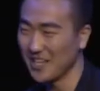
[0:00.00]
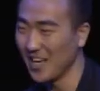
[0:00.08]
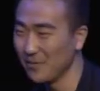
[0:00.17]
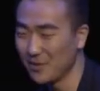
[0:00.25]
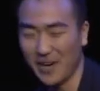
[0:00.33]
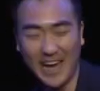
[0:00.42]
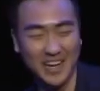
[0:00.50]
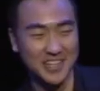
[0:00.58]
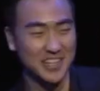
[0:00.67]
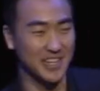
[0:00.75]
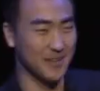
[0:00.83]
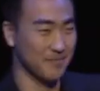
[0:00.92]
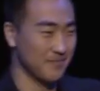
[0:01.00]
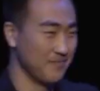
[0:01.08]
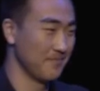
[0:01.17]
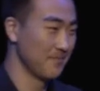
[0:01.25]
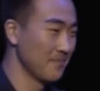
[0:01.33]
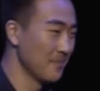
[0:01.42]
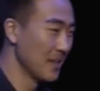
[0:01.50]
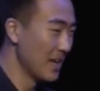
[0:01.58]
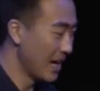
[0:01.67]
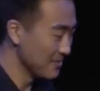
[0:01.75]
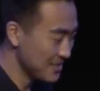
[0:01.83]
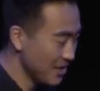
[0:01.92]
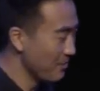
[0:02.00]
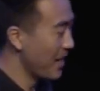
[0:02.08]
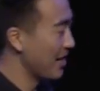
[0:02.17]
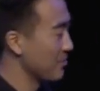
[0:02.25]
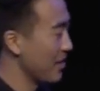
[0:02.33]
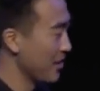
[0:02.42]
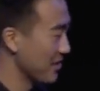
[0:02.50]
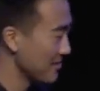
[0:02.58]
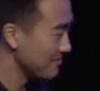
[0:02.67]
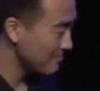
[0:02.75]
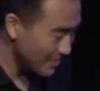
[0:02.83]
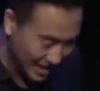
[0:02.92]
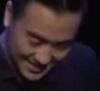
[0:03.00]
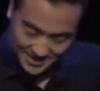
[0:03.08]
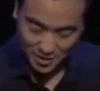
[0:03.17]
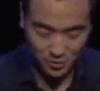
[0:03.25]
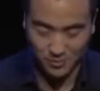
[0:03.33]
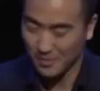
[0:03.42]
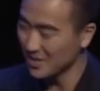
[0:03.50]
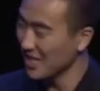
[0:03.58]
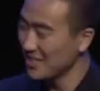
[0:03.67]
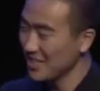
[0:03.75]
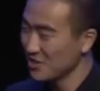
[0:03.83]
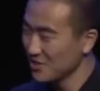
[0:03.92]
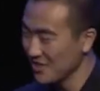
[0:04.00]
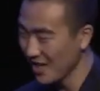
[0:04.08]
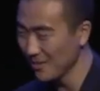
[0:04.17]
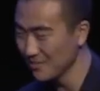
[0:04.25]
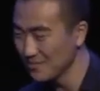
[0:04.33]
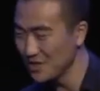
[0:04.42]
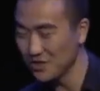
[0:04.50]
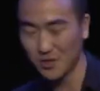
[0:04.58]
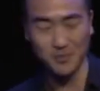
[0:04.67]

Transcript: my name to Andy Im. I'm so mad about it. I still remember that teacher's name. She